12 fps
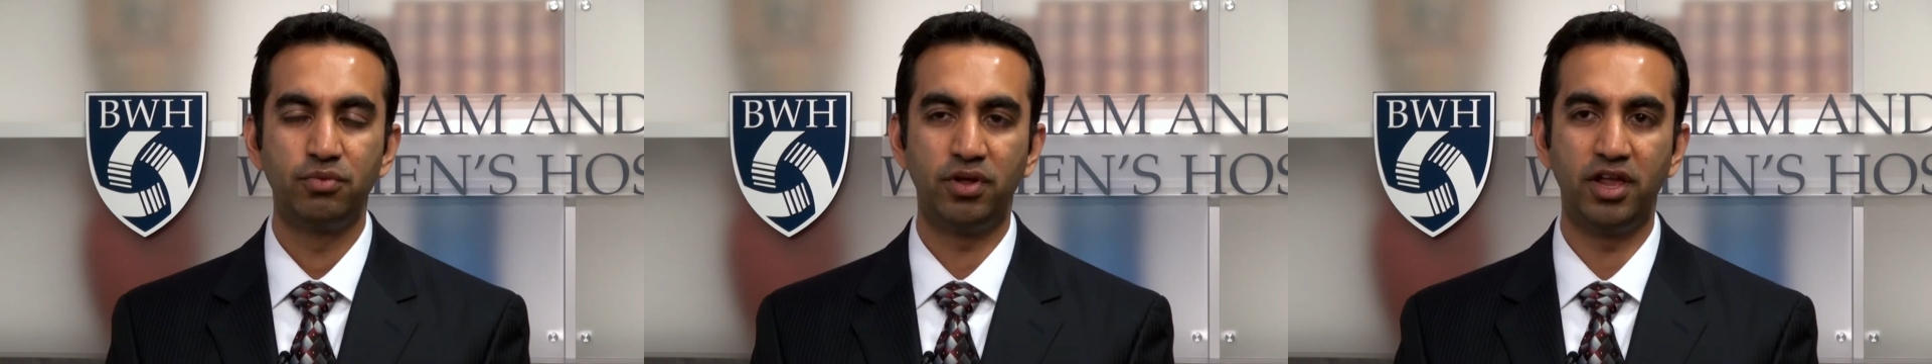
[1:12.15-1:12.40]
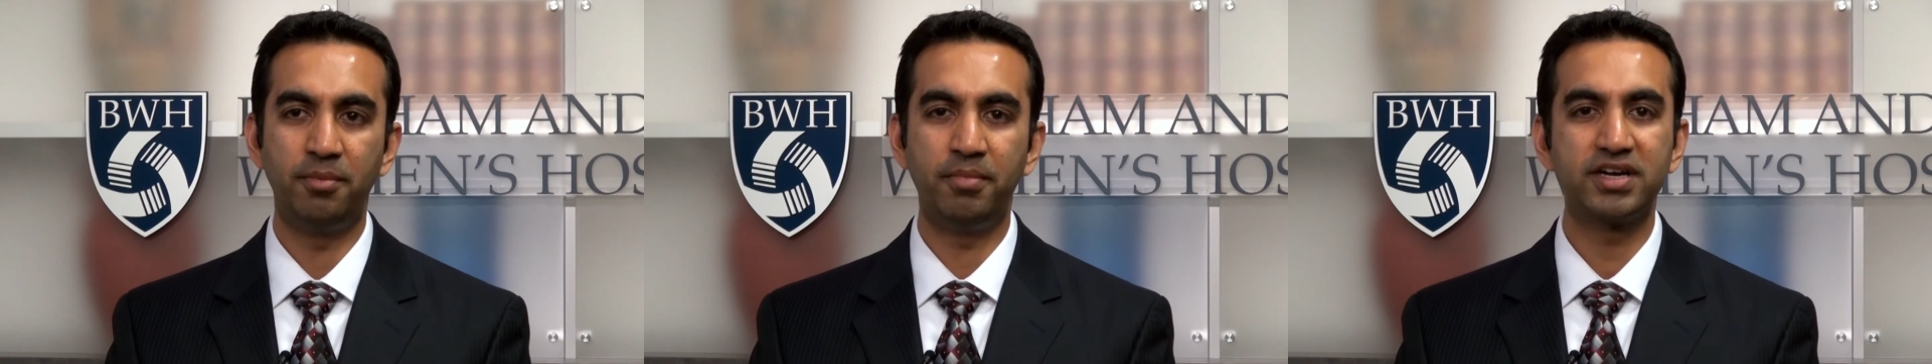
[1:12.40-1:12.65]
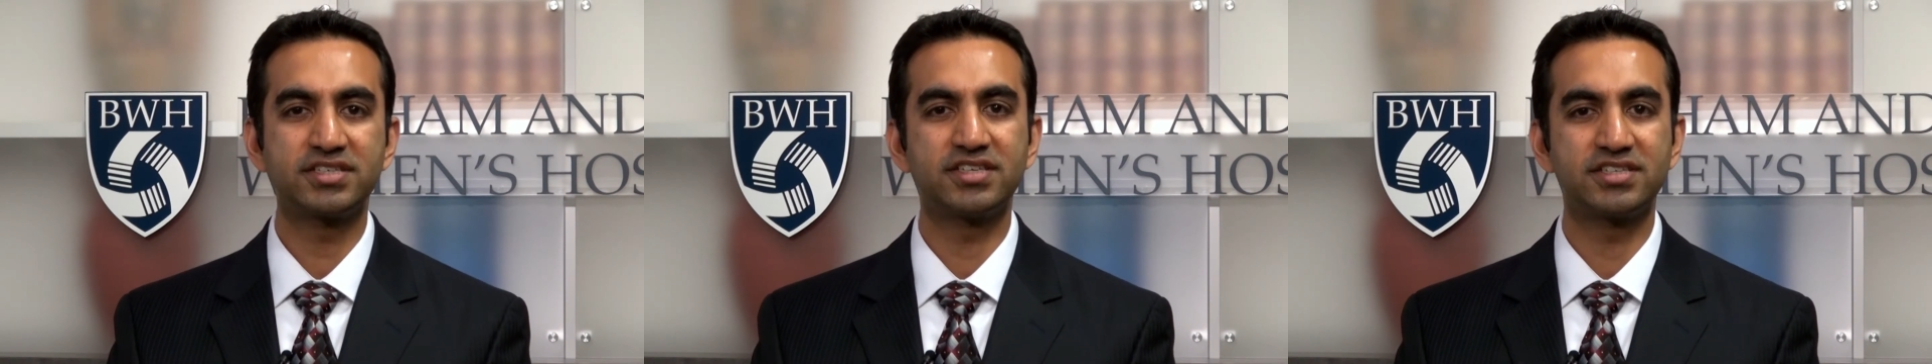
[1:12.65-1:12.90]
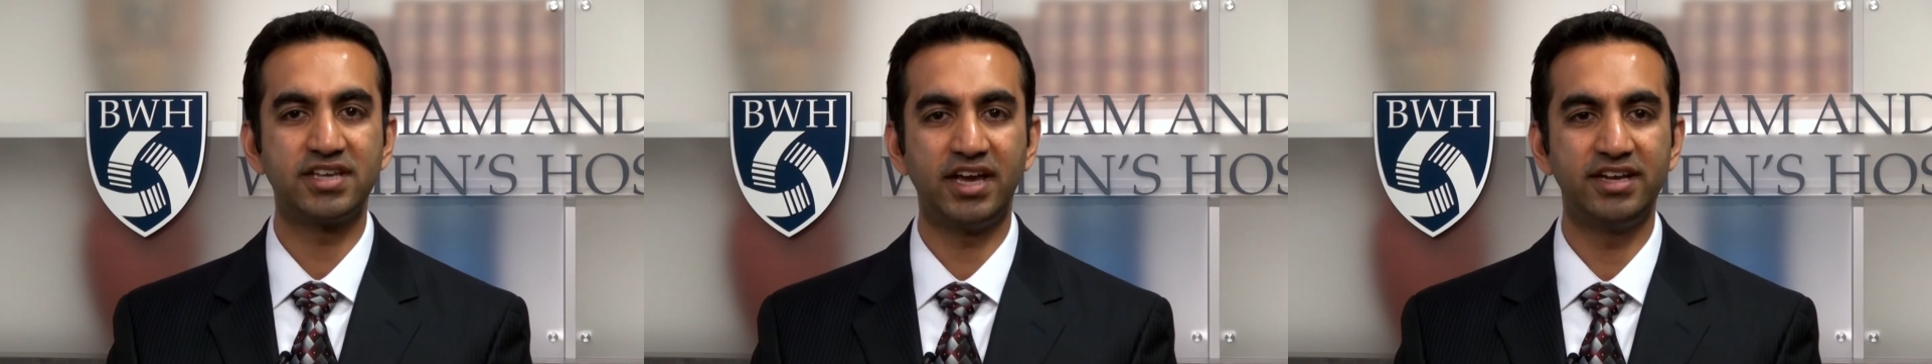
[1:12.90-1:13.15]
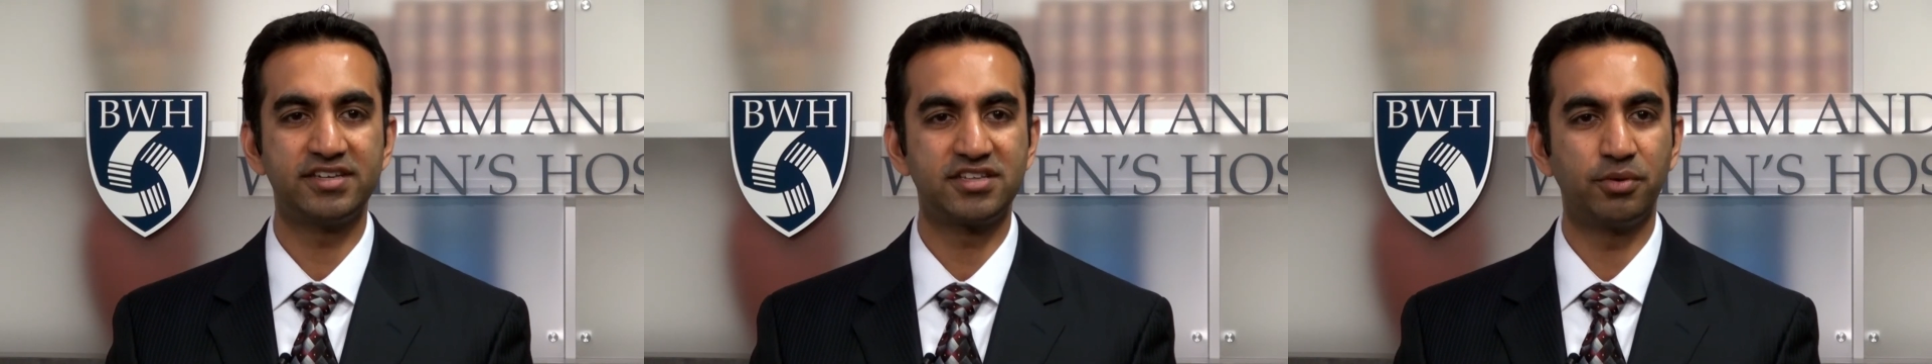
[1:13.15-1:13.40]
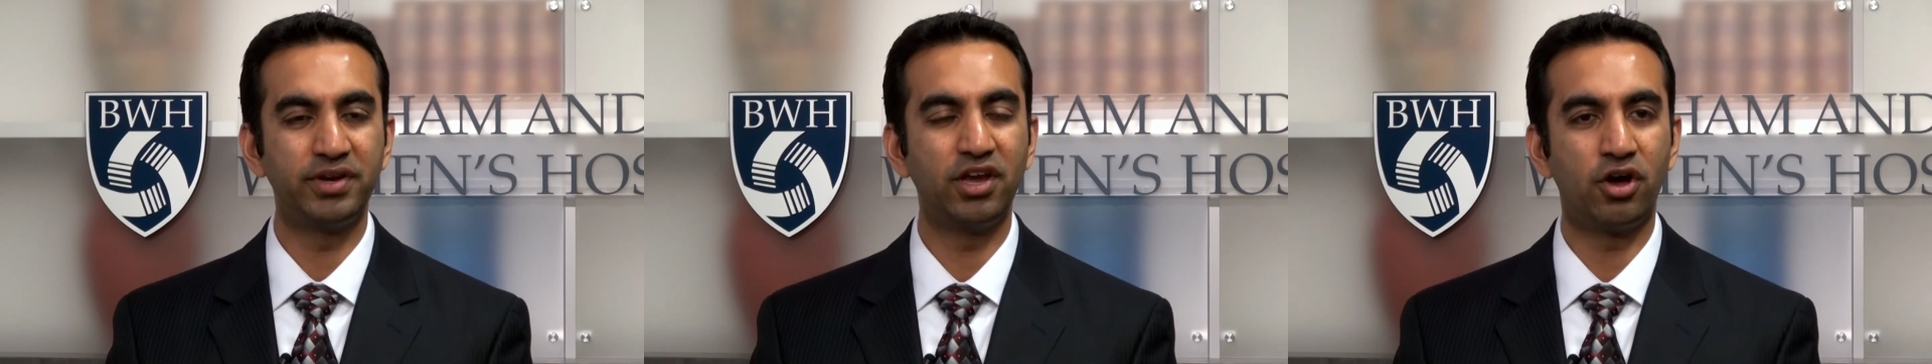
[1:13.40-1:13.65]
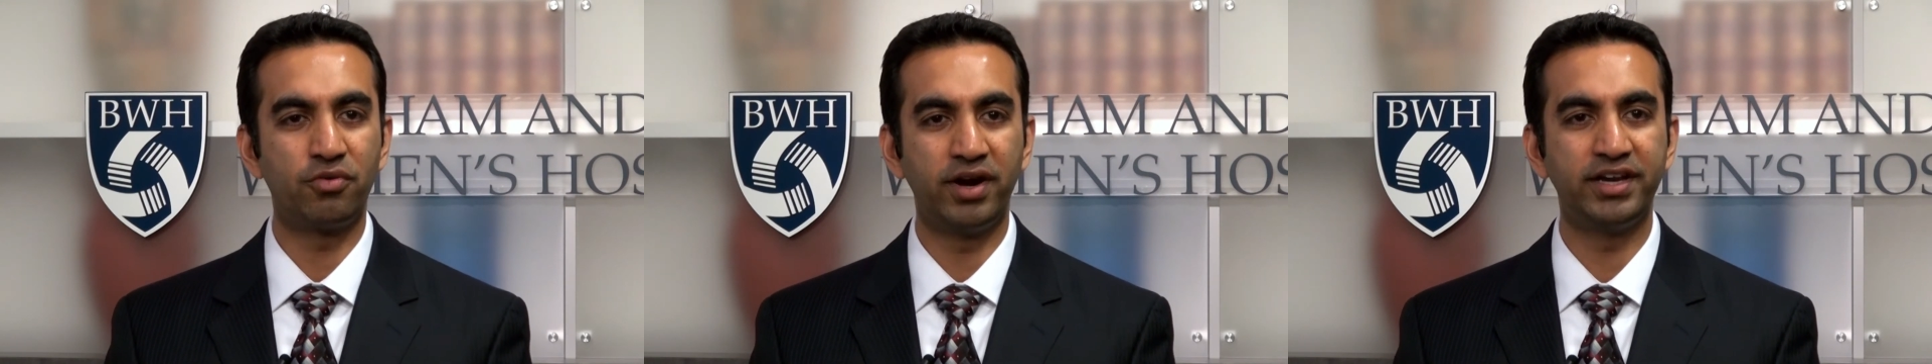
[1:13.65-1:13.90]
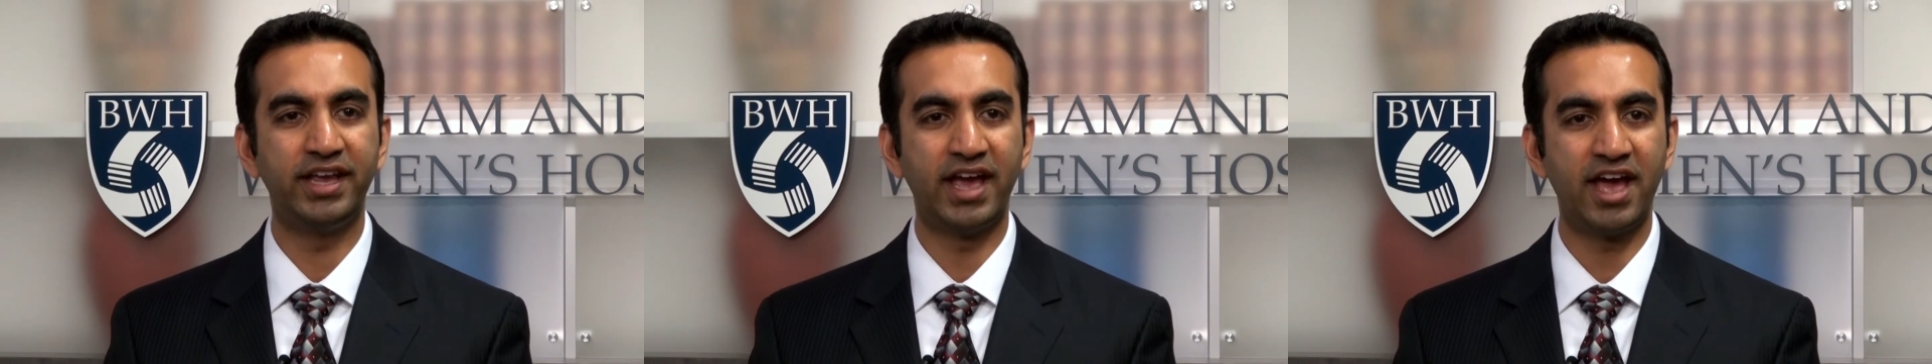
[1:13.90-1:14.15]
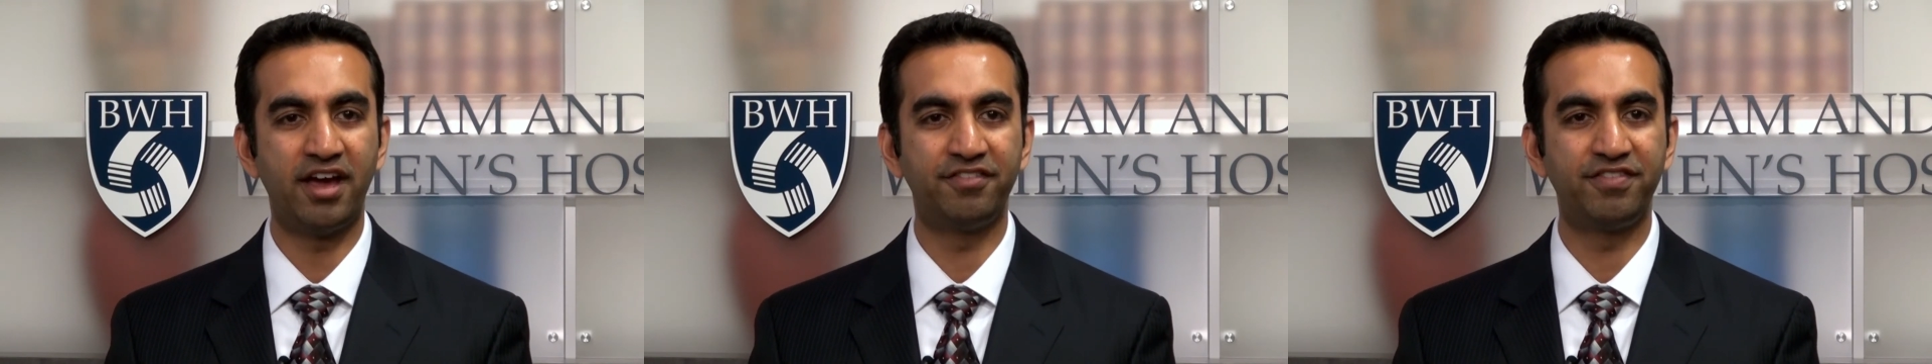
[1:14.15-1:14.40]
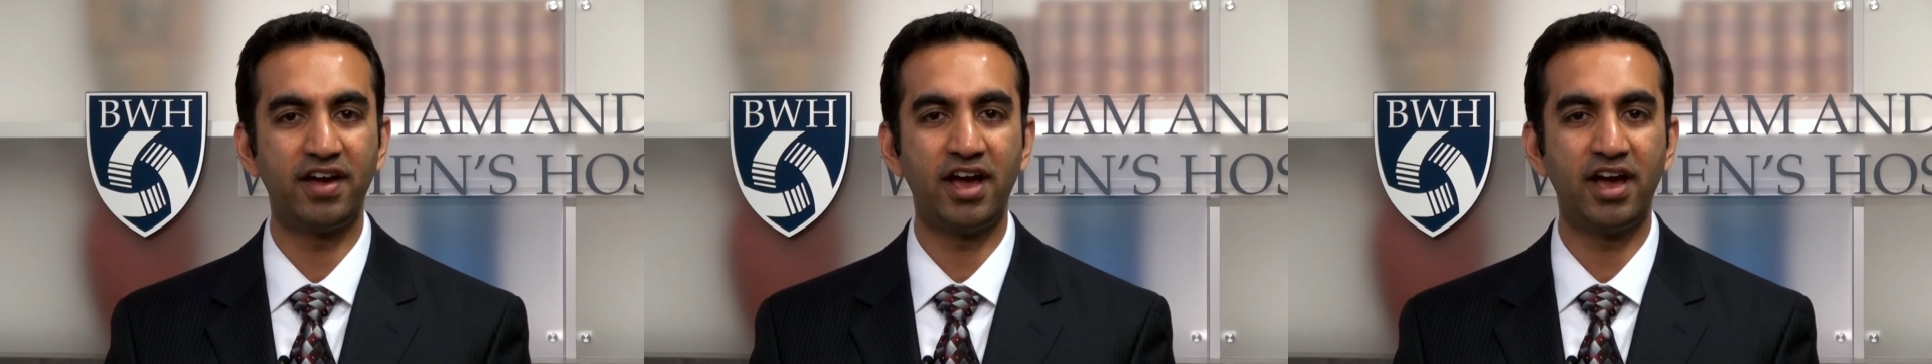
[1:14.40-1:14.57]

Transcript: well, amongst the science that we already have,